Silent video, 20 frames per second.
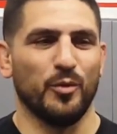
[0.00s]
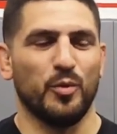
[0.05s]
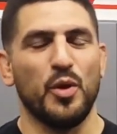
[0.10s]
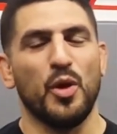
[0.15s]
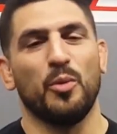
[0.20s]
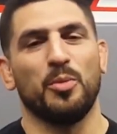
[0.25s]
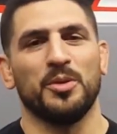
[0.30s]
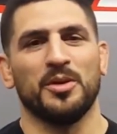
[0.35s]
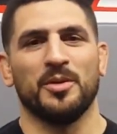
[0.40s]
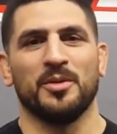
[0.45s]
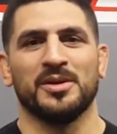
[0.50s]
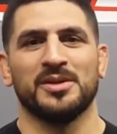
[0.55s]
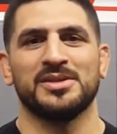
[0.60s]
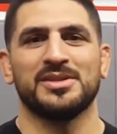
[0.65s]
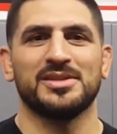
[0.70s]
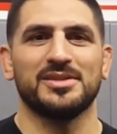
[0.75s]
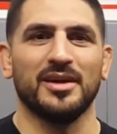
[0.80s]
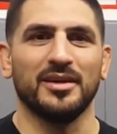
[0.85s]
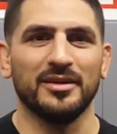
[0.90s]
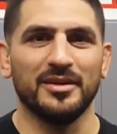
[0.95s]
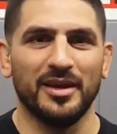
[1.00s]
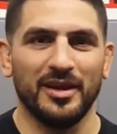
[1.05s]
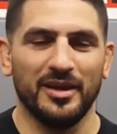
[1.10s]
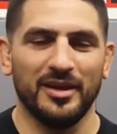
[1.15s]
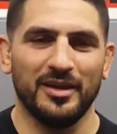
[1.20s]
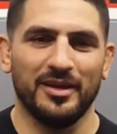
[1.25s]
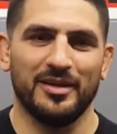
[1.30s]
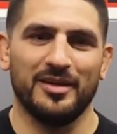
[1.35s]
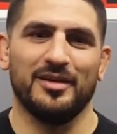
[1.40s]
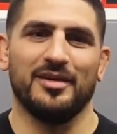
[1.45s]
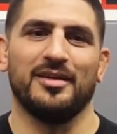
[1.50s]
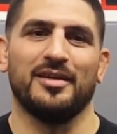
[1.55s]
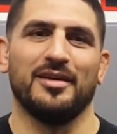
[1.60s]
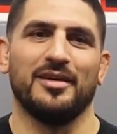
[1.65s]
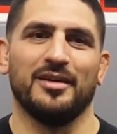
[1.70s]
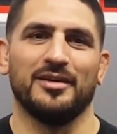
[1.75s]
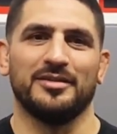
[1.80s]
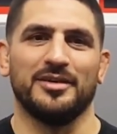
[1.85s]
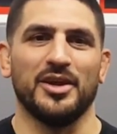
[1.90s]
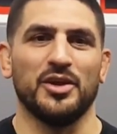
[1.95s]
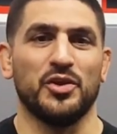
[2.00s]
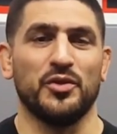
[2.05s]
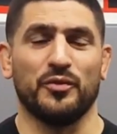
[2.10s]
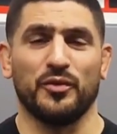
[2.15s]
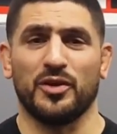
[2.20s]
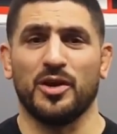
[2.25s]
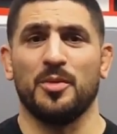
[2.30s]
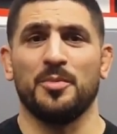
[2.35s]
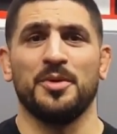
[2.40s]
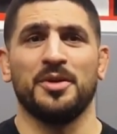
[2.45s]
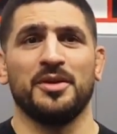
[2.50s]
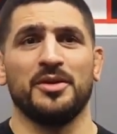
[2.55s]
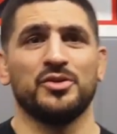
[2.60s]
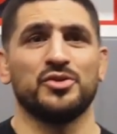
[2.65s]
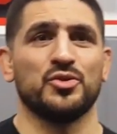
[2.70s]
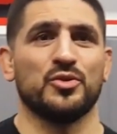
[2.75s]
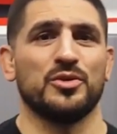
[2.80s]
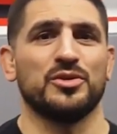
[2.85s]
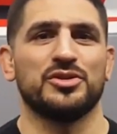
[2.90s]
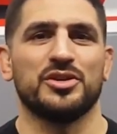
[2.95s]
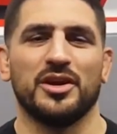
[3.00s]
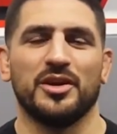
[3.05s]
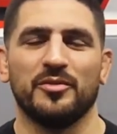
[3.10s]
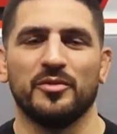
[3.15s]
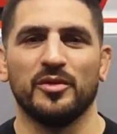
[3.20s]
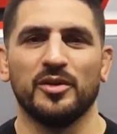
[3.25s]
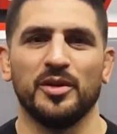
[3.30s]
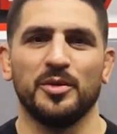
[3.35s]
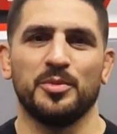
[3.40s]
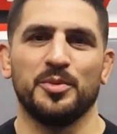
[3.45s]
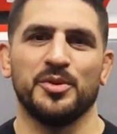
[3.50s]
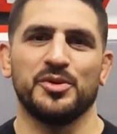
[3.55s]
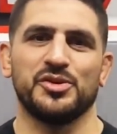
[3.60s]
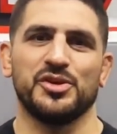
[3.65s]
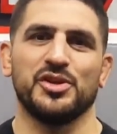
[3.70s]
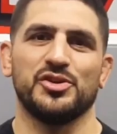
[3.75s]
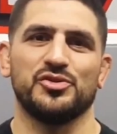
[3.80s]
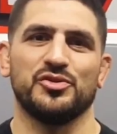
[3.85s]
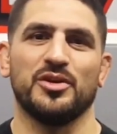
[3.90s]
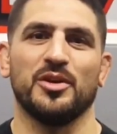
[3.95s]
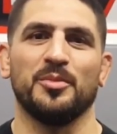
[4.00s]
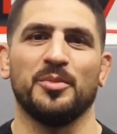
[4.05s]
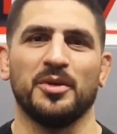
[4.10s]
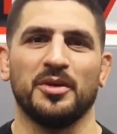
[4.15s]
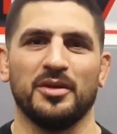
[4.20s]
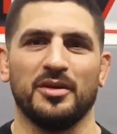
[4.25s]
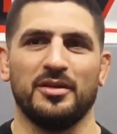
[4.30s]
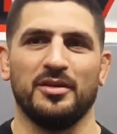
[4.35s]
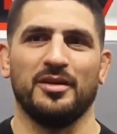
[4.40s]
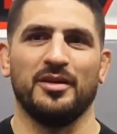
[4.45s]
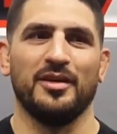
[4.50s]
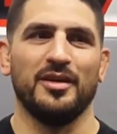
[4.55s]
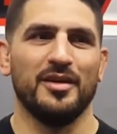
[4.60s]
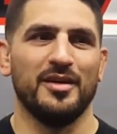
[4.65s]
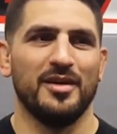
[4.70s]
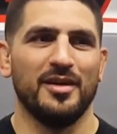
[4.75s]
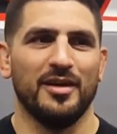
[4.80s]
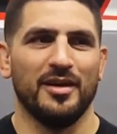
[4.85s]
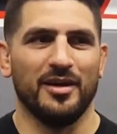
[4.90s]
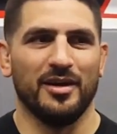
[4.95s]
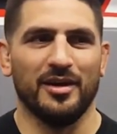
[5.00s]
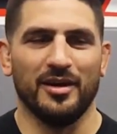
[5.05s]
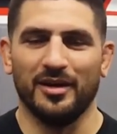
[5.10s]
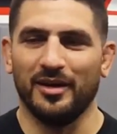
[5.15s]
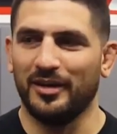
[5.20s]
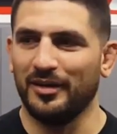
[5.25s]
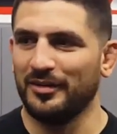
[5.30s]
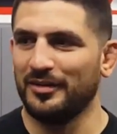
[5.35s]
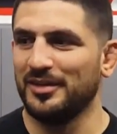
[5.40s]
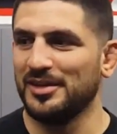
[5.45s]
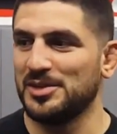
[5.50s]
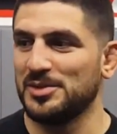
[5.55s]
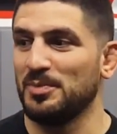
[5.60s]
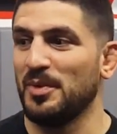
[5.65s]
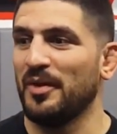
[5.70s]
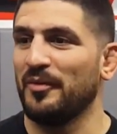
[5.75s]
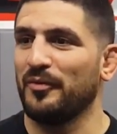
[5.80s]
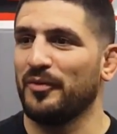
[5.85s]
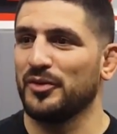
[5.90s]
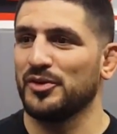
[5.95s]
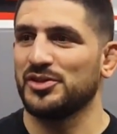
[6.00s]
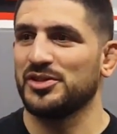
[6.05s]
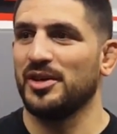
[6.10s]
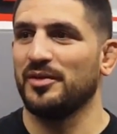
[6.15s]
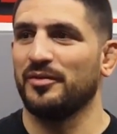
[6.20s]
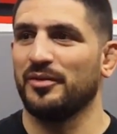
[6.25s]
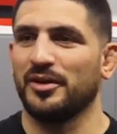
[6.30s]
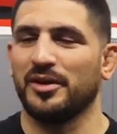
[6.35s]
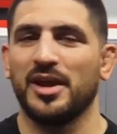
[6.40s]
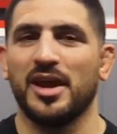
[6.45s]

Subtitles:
We opened on Sunday. Thank you for coming in, George. I really appreciate you coming in. This is my first ever